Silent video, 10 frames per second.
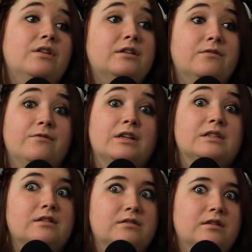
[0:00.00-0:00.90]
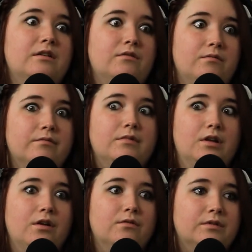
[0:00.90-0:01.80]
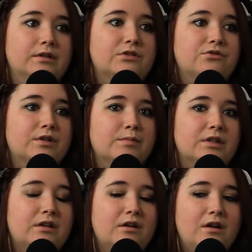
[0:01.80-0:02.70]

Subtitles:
like, affects us, like, you know, extremely.